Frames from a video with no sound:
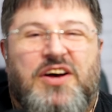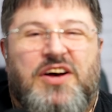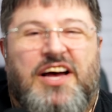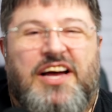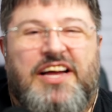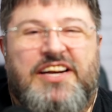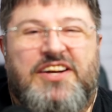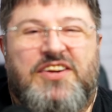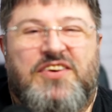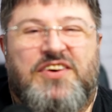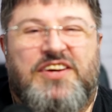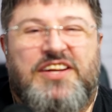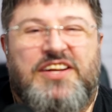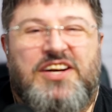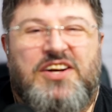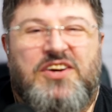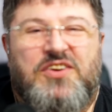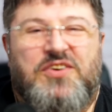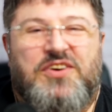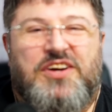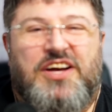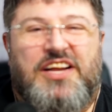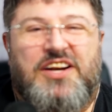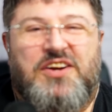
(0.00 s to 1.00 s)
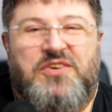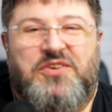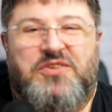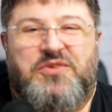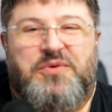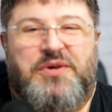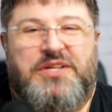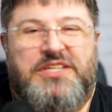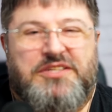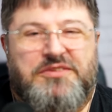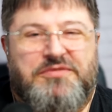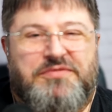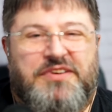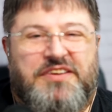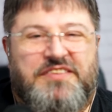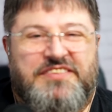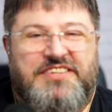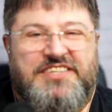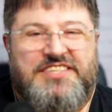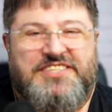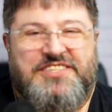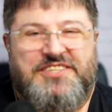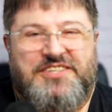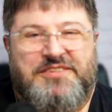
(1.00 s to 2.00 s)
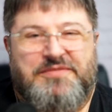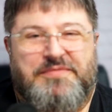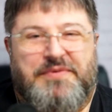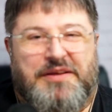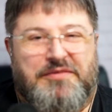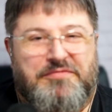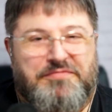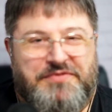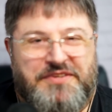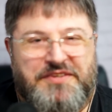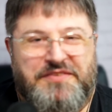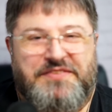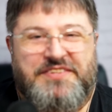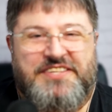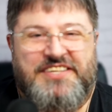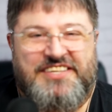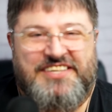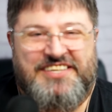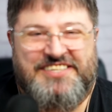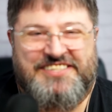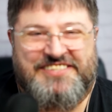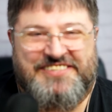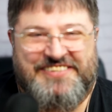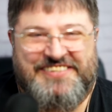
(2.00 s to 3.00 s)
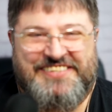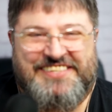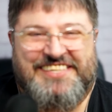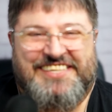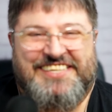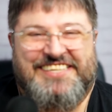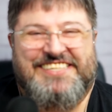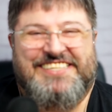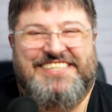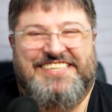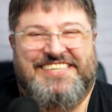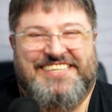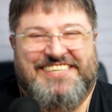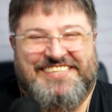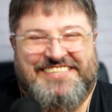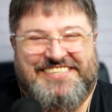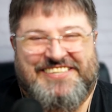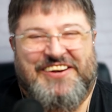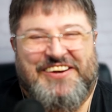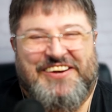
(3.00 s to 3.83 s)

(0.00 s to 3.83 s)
I know. I look. I look 25 years old, but I'm 50 years old next year, so